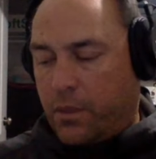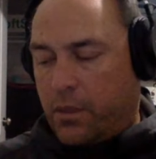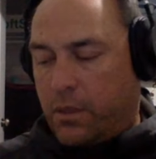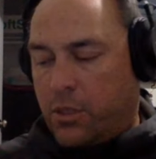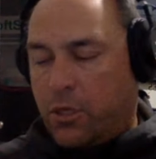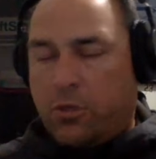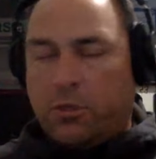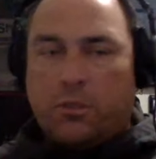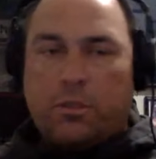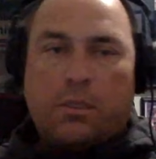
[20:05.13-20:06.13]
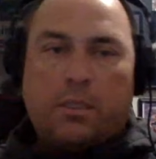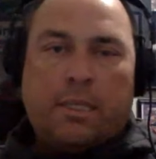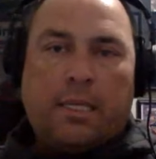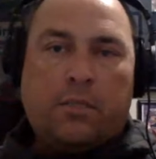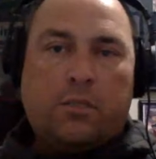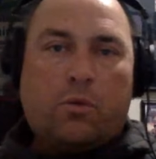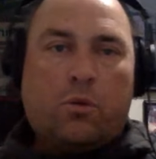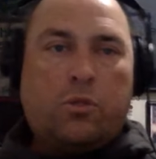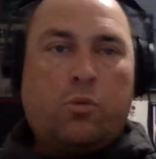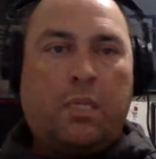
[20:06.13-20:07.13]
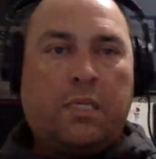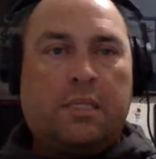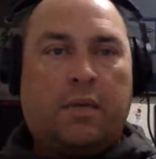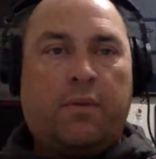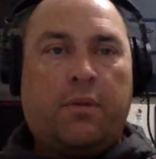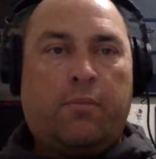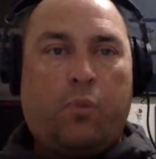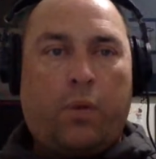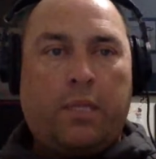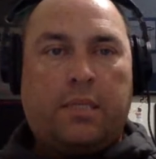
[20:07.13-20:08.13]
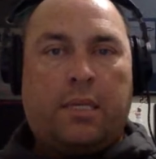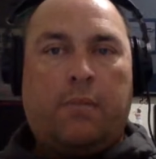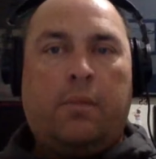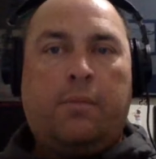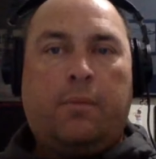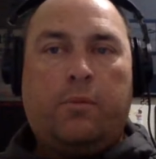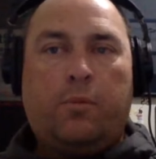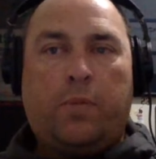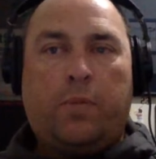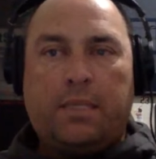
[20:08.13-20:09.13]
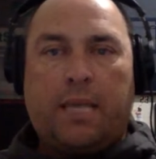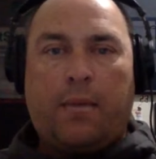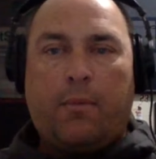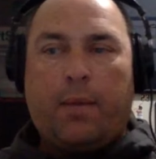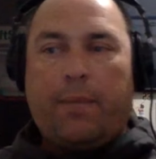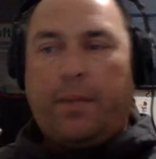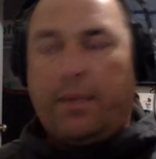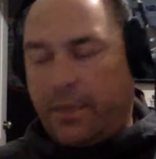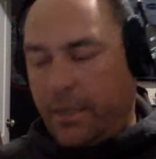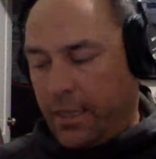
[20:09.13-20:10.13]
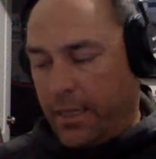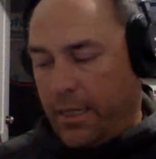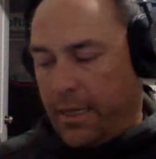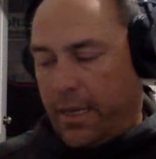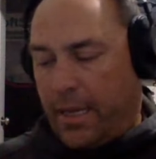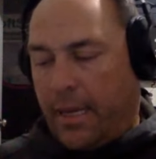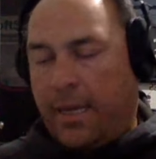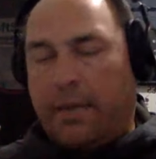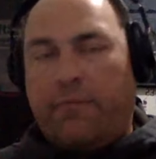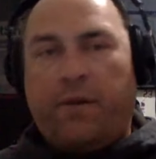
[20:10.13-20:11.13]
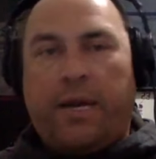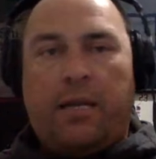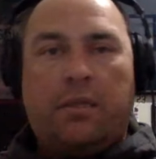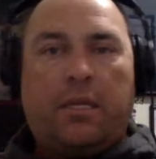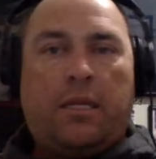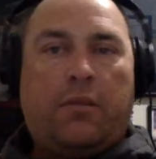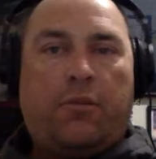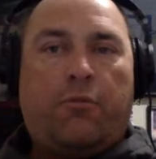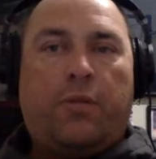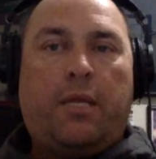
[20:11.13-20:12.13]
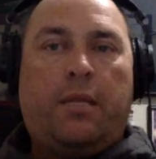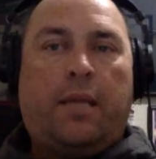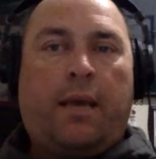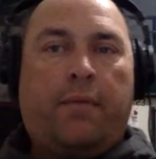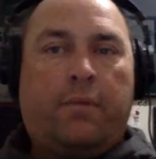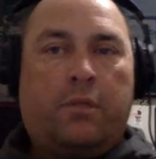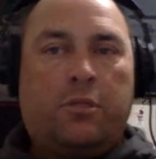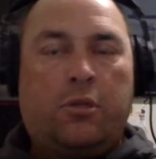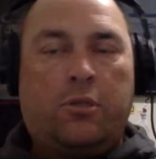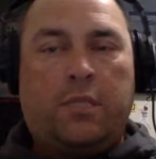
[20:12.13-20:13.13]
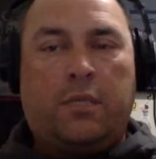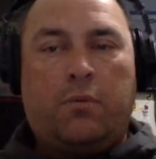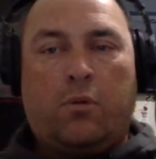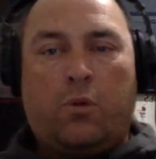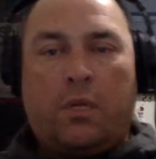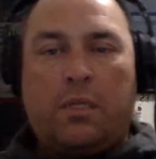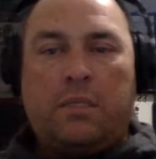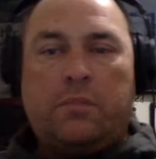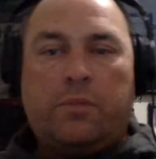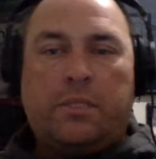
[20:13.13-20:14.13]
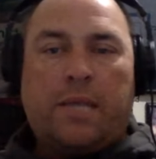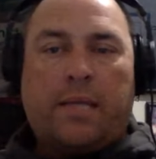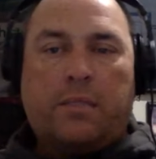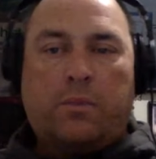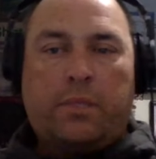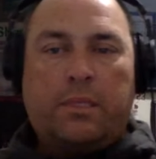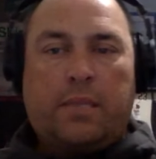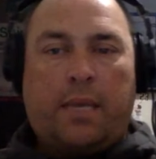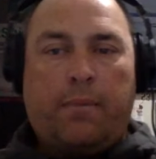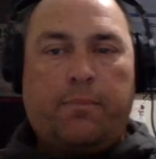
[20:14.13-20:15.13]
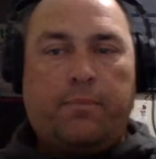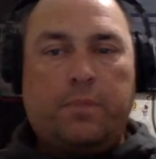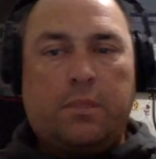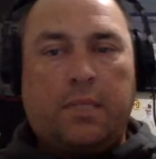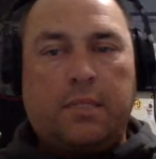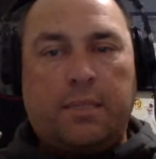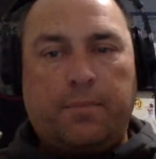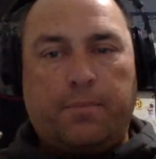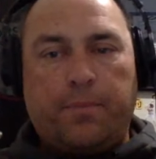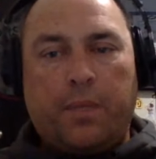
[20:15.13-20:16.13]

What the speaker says: The Chargers need to score 27 points at a minimum to win this game, in my opinion. And finally, 3, the Chargers need to record at least 3 sacks to win this game. So that's it.